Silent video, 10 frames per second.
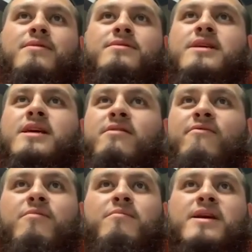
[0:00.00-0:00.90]
D
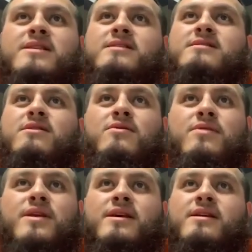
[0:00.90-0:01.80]
from Bases
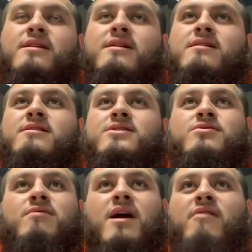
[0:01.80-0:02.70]
Loaded,
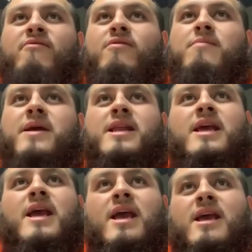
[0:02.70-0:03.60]
Trav from
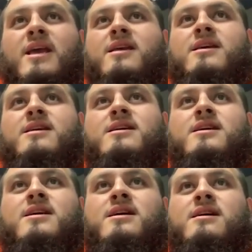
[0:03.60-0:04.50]
NEA,
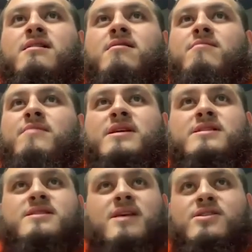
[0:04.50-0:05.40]

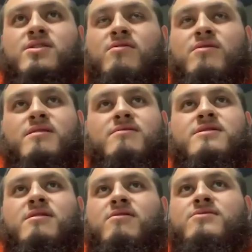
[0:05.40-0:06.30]
Eastside Jody,
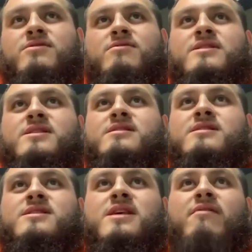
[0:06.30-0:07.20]
which owns
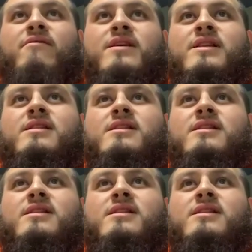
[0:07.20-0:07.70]
367.